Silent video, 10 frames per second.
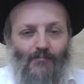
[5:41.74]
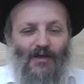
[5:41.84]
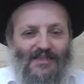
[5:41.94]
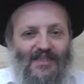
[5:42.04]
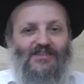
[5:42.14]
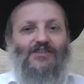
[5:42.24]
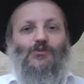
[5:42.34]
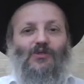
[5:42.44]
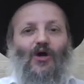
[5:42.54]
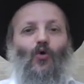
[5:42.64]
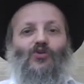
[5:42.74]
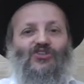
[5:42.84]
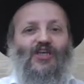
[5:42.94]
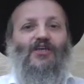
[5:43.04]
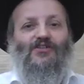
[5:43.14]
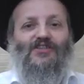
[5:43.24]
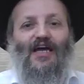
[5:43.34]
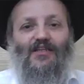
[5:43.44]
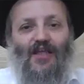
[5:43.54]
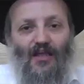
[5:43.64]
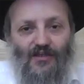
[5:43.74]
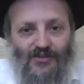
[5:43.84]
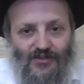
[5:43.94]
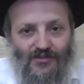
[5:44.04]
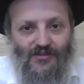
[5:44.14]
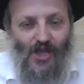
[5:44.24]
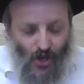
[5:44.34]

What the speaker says: But this is what all Seder's got to tell us.